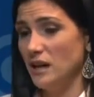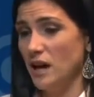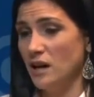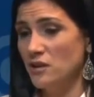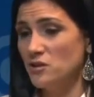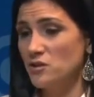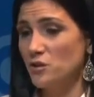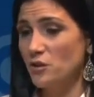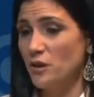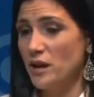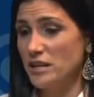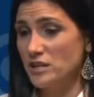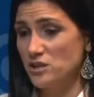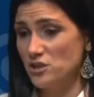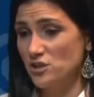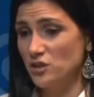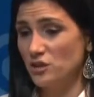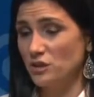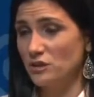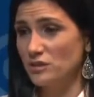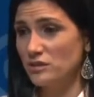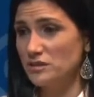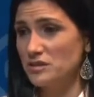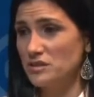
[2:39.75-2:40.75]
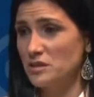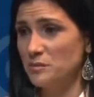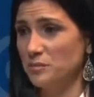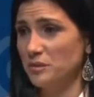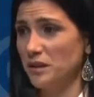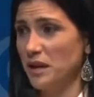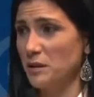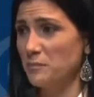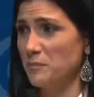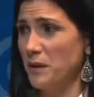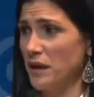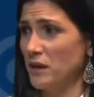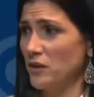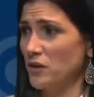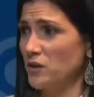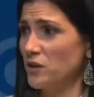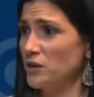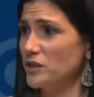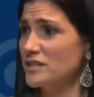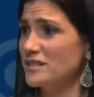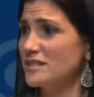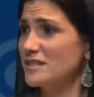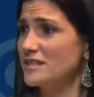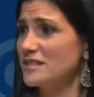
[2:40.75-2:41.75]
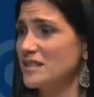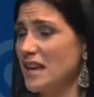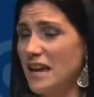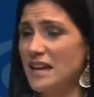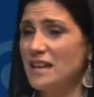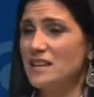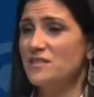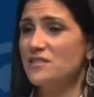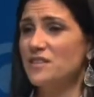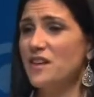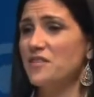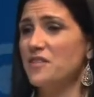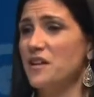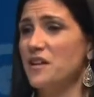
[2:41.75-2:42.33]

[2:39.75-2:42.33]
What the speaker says: underage girls to Planned Parenthood, saying that